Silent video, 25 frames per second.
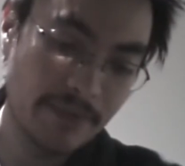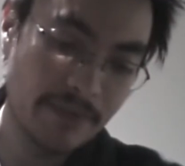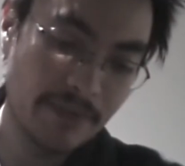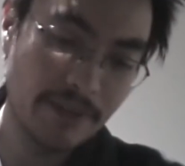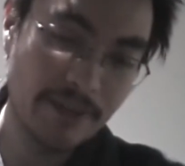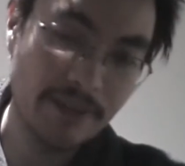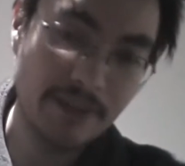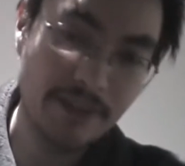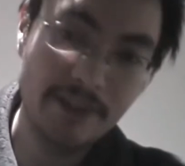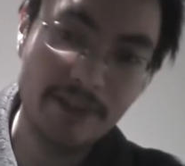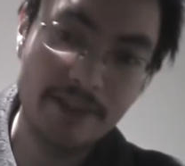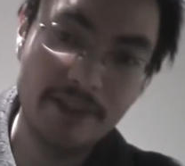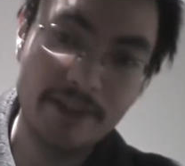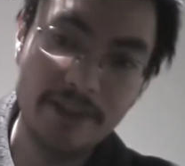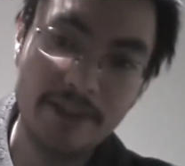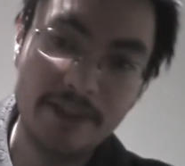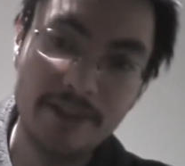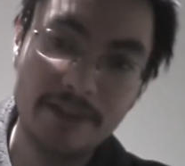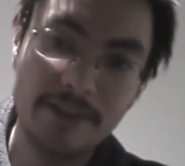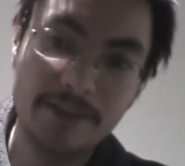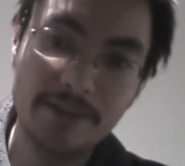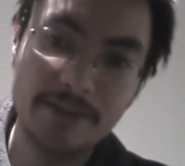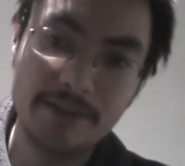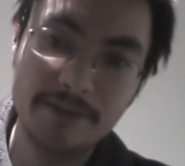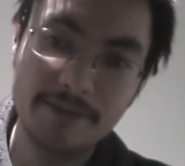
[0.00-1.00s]

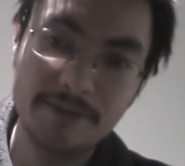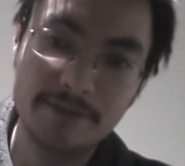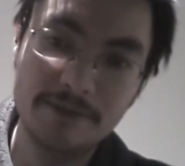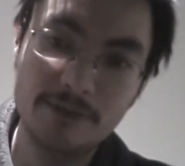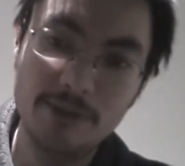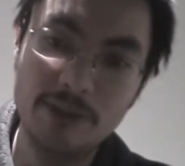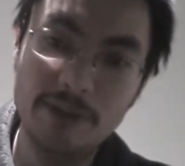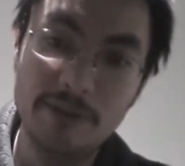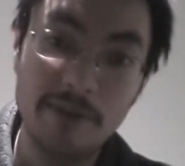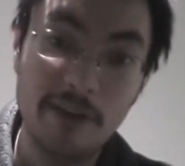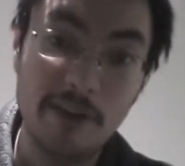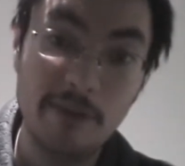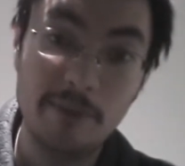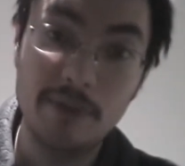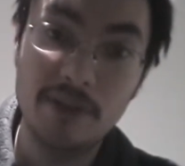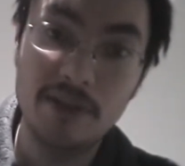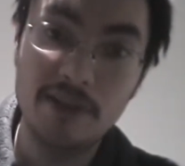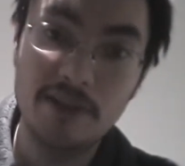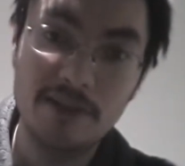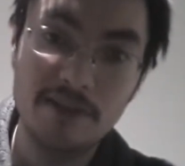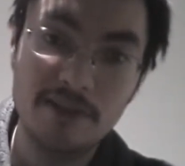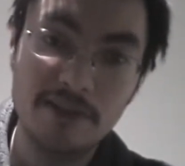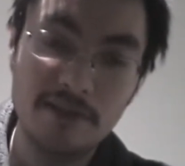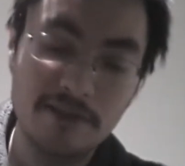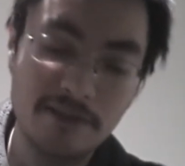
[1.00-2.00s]
It's only 5
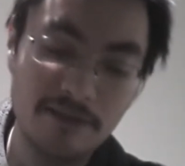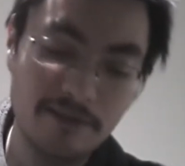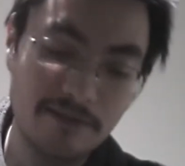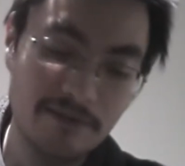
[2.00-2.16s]
minutes.